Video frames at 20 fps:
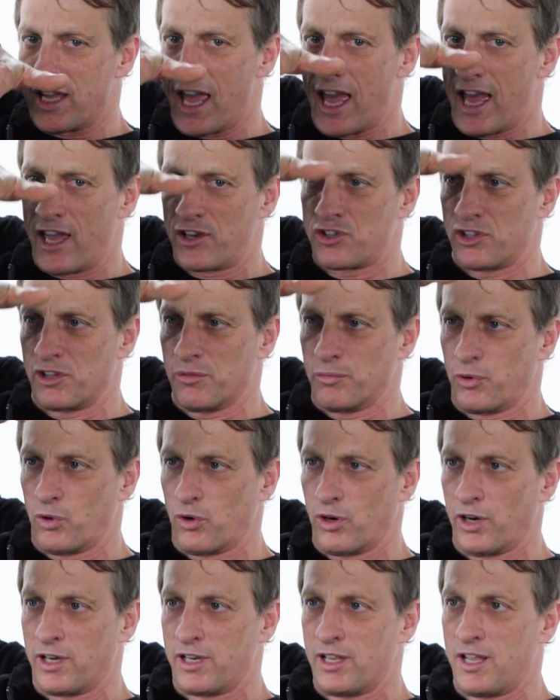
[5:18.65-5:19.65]
the edge of the
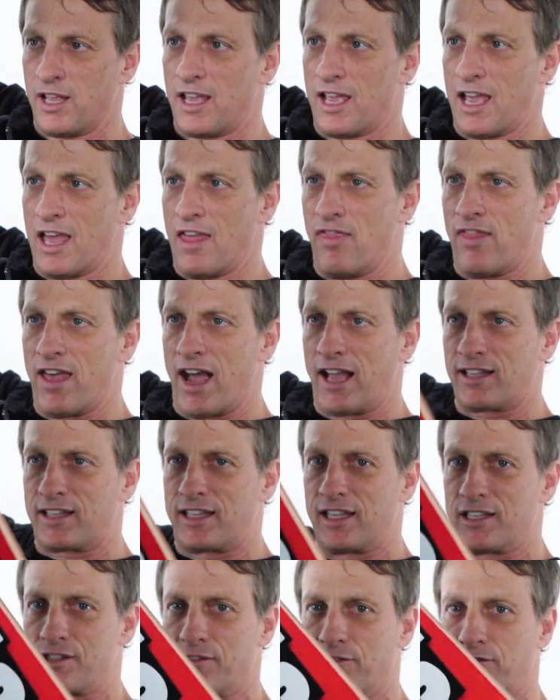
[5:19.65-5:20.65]
board and
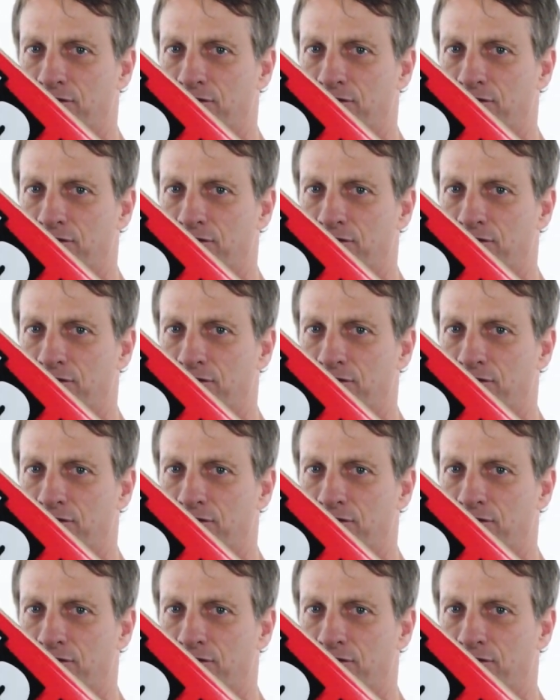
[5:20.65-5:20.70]
that gets